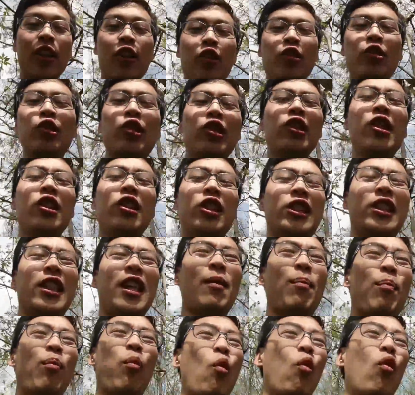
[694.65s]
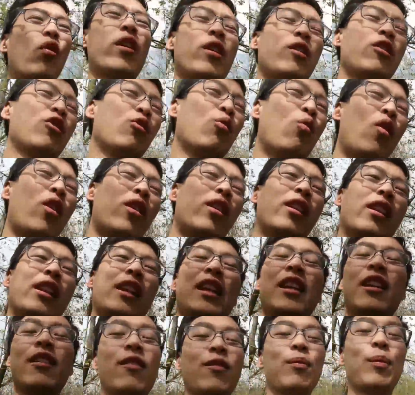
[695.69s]
Usually you just get bored and you want to
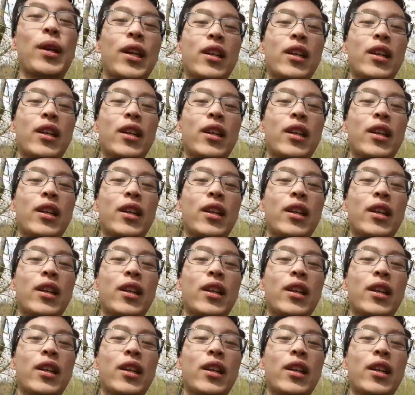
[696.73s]
leave